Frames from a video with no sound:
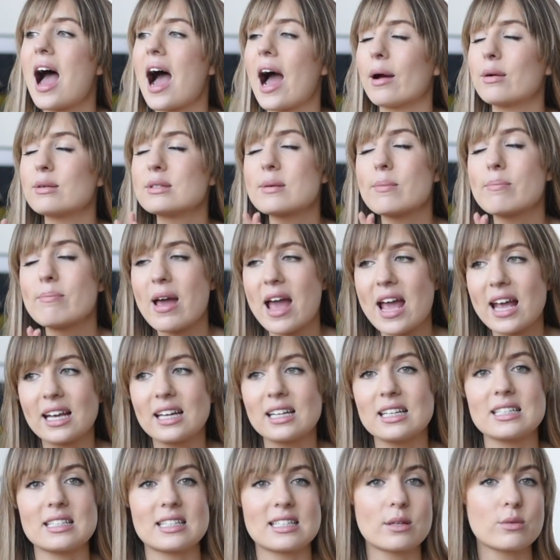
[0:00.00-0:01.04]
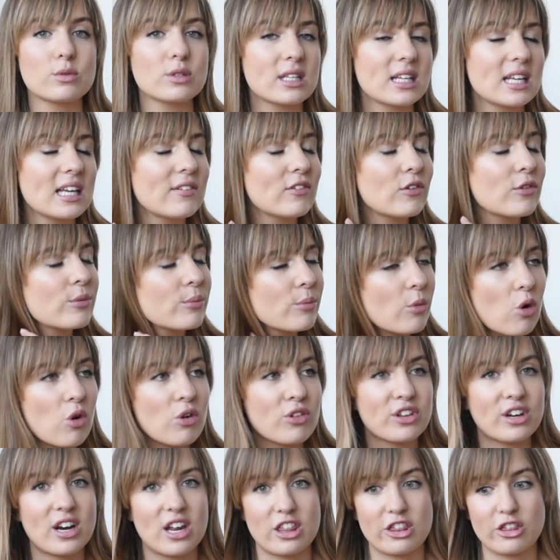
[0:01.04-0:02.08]
I was amazed, there was even
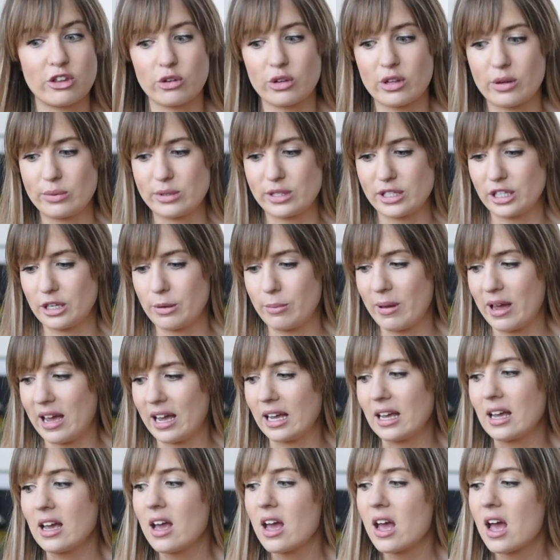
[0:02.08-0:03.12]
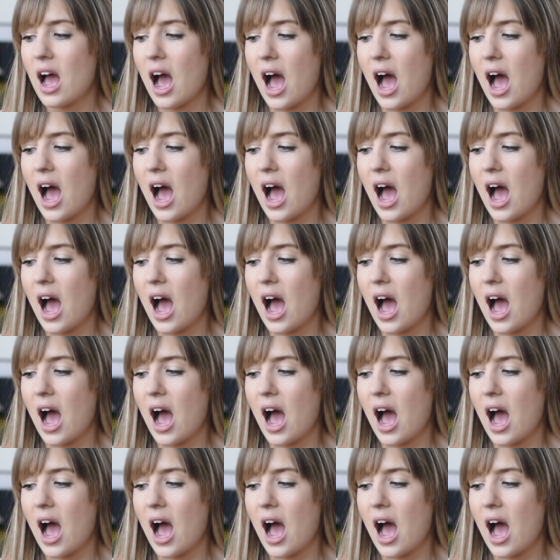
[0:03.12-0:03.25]
more than I thought there was going to be.